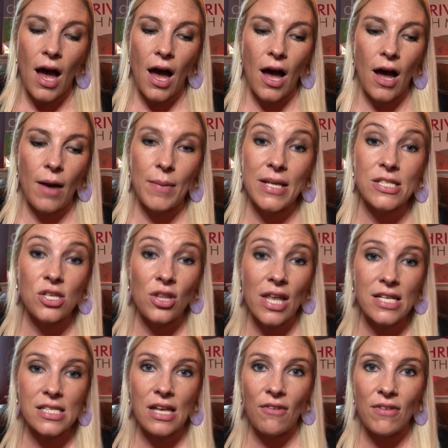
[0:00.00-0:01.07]
And so
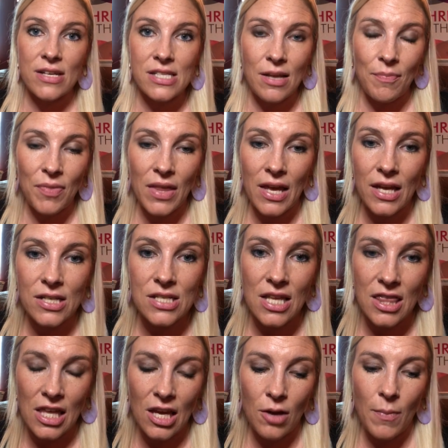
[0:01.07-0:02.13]
that's definitely something to
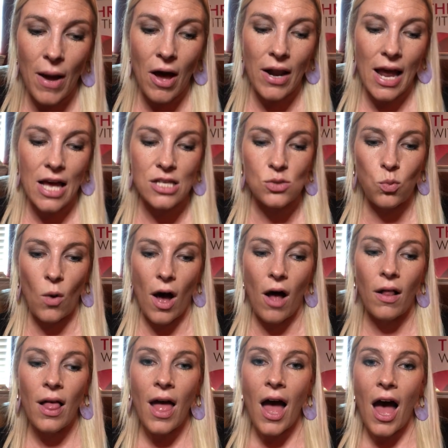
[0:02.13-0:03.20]
think about as
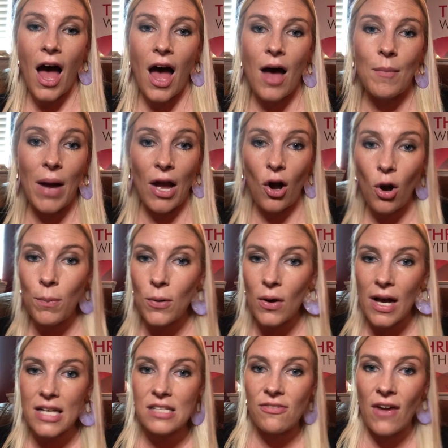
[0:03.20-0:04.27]
well. I hope you
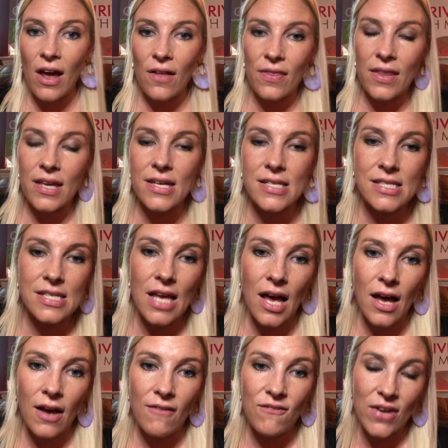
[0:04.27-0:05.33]
guys found this
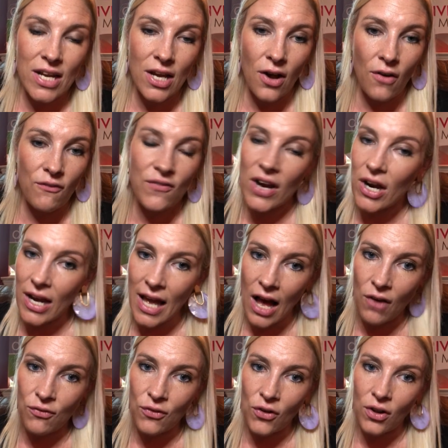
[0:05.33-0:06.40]
video very
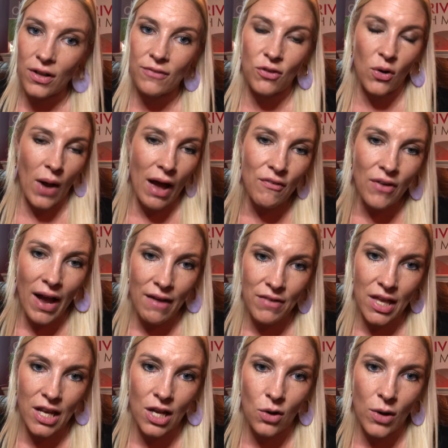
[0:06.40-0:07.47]
helpful. If you ever
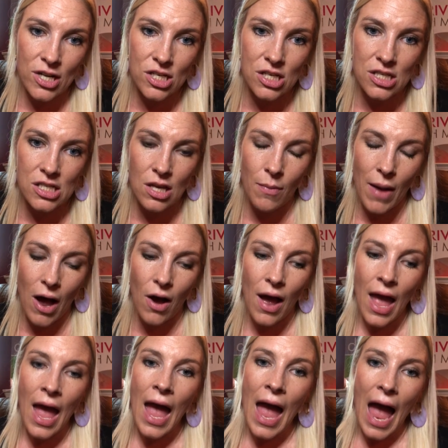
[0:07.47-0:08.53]
have any questions about
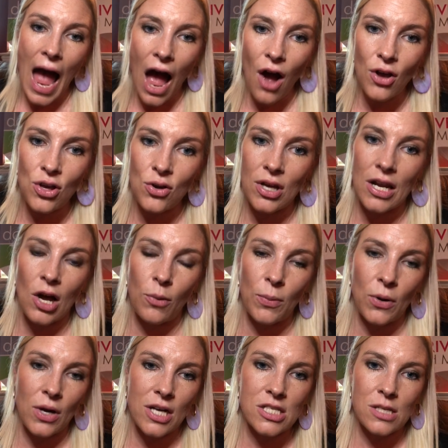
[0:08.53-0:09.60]
how you can help
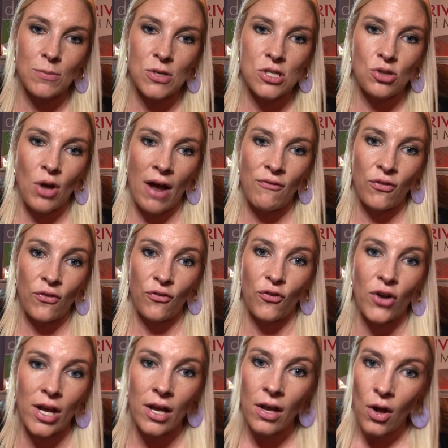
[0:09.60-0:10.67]
your customers thrive for
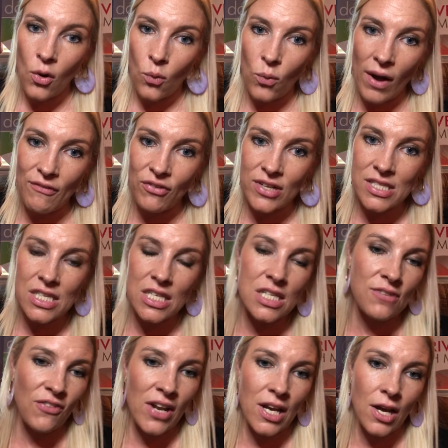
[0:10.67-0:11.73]
free, reference this
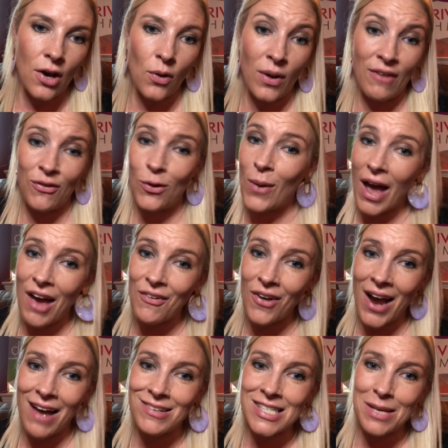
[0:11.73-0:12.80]
video. If you ever
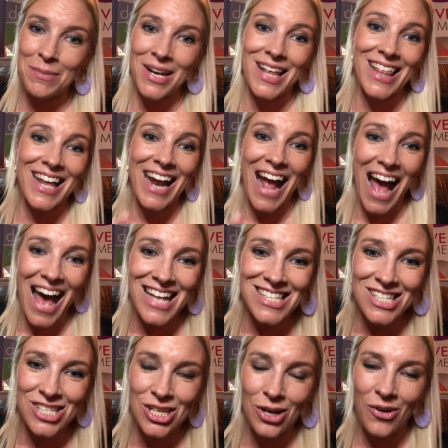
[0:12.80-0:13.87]
have somebody that
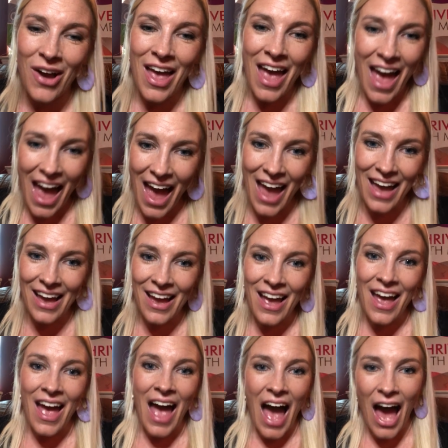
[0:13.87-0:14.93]
asks you, hey,
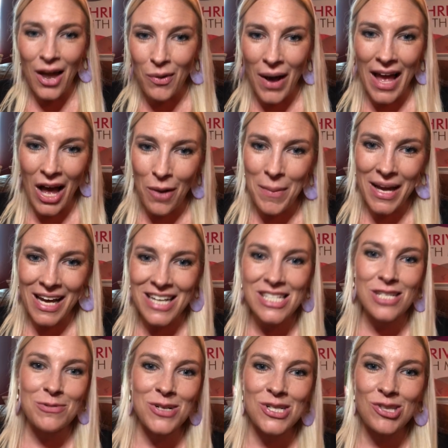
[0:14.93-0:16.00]
how do I help my
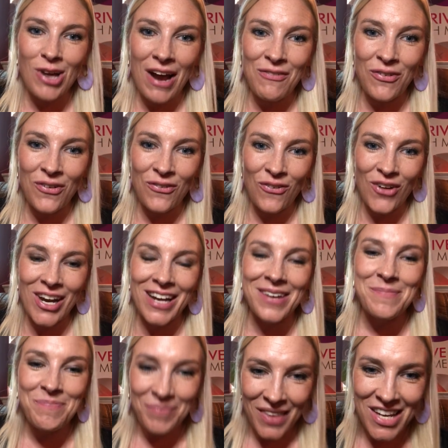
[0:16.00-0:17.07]
customers thrive for
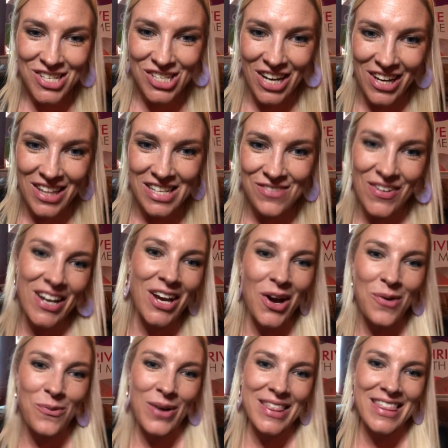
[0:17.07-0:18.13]
free? Share this
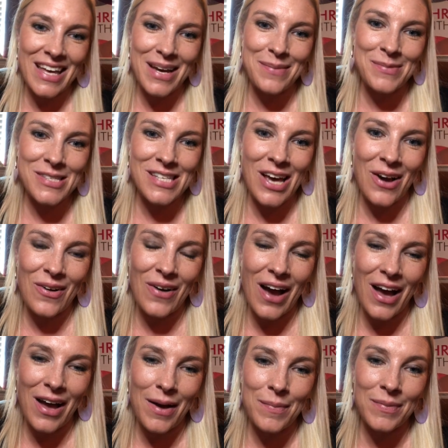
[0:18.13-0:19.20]
video with them. So
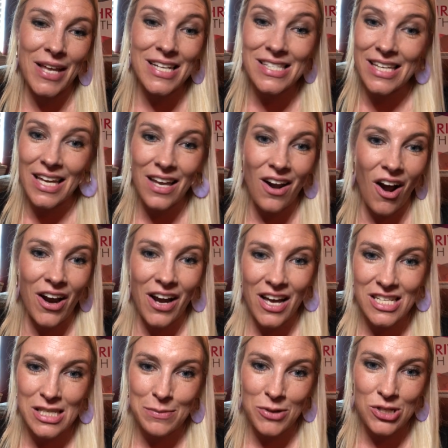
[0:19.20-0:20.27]
let's get our
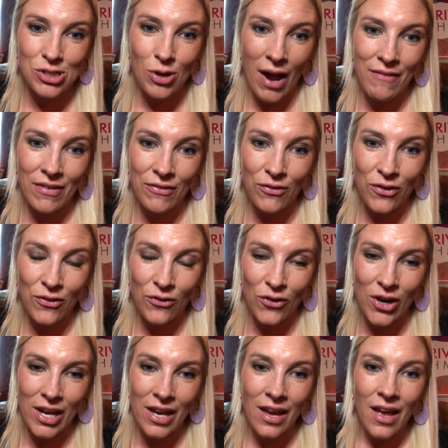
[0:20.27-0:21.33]
customers thriving for
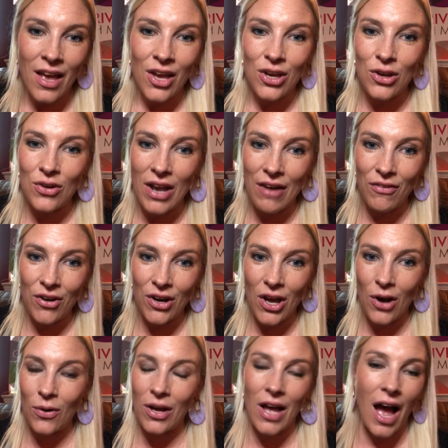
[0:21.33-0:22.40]
free. You never
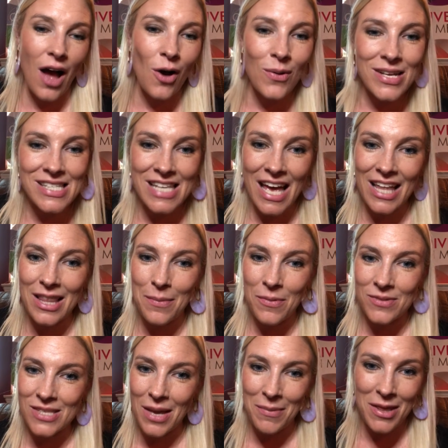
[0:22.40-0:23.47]
know. I always say
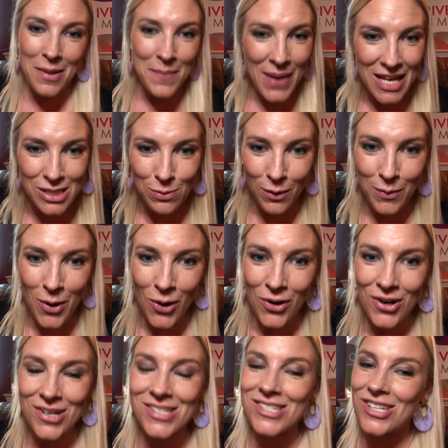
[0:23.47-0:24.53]
that some of the best
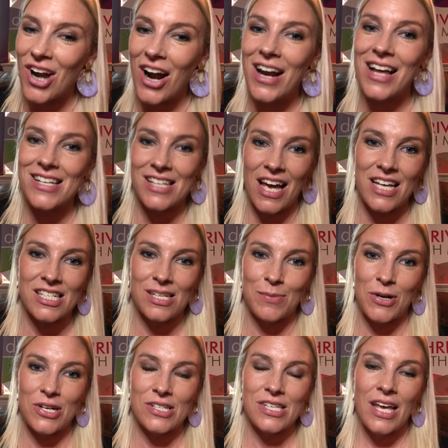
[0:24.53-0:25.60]
promoters start as
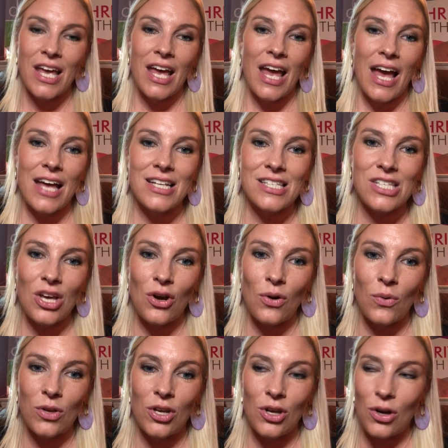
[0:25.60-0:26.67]
customers. And
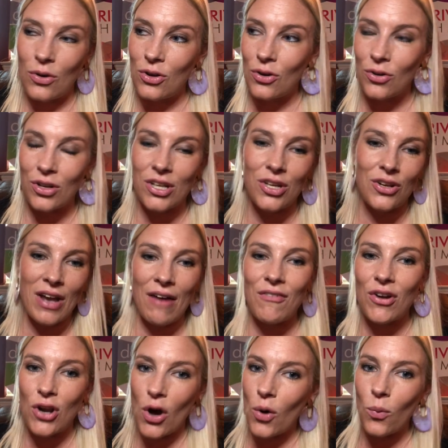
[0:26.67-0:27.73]
so, you know, you
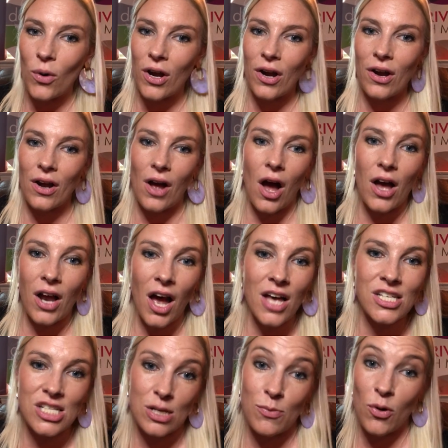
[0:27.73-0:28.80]
never know where a
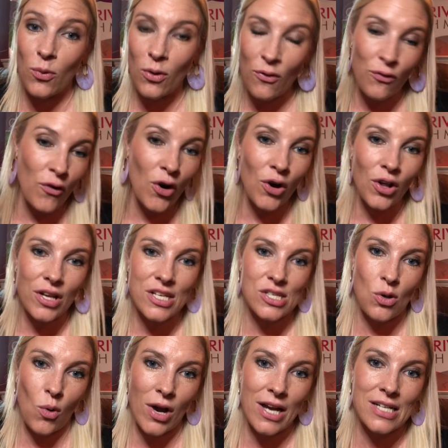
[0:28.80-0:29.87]
customer referral is
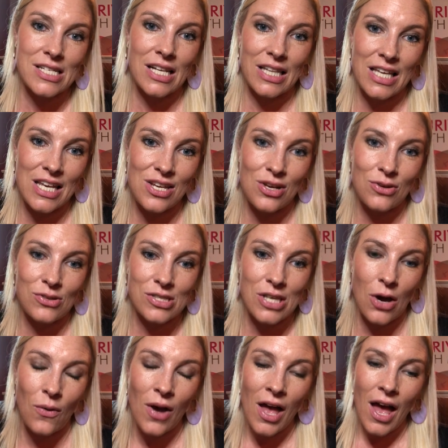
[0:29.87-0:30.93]
going to lead you.
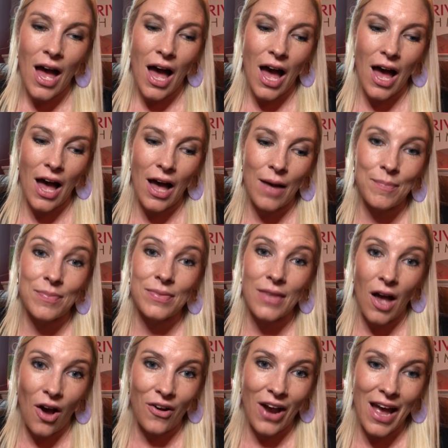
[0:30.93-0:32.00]
So, all
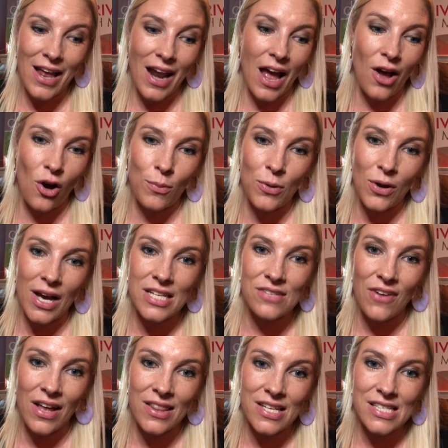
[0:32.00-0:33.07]
right. I hope you guys
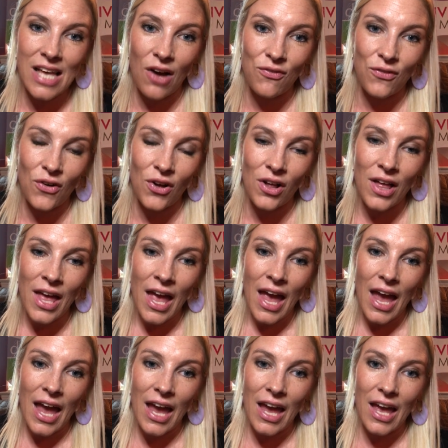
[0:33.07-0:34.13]
found this helpful,
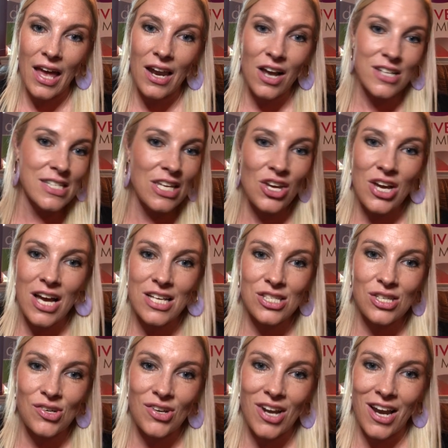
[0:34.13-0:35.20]
and I'll see you guys
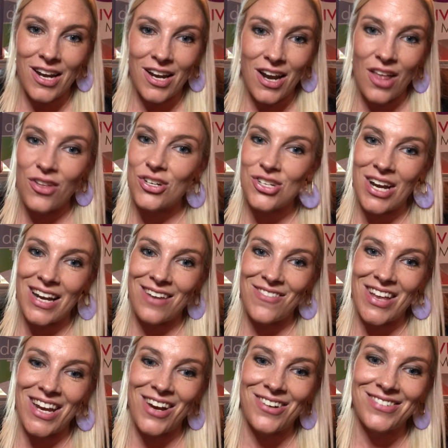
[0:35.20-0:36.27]
soon on another training
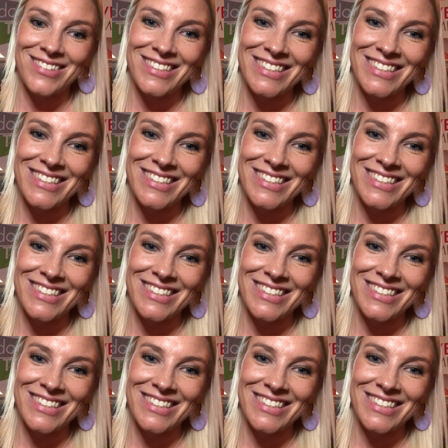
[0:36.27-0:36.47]
video.